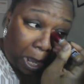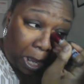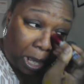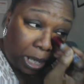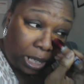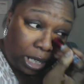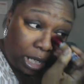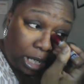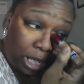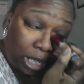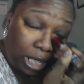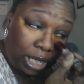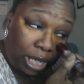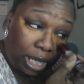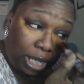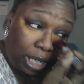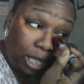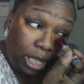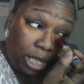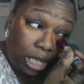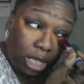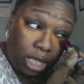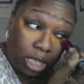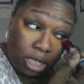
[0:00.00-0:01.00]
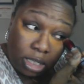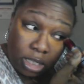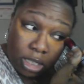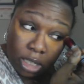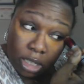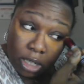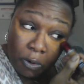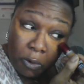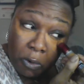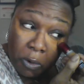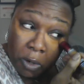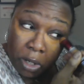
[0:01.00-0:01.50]
Get in that inner
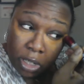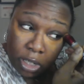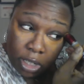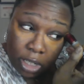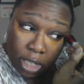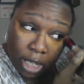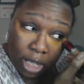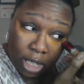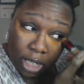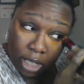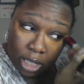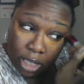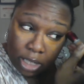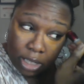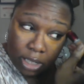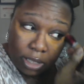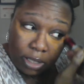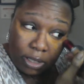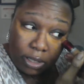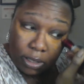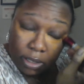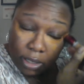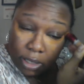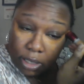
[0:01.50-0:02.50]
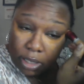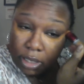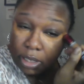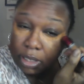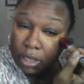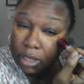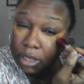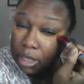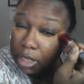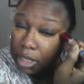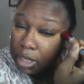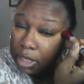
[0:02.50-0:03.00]
corner there,
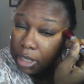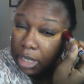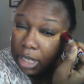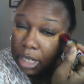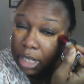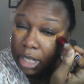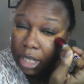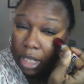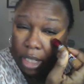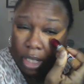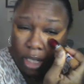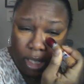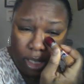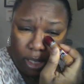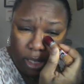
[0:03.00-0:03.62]
and again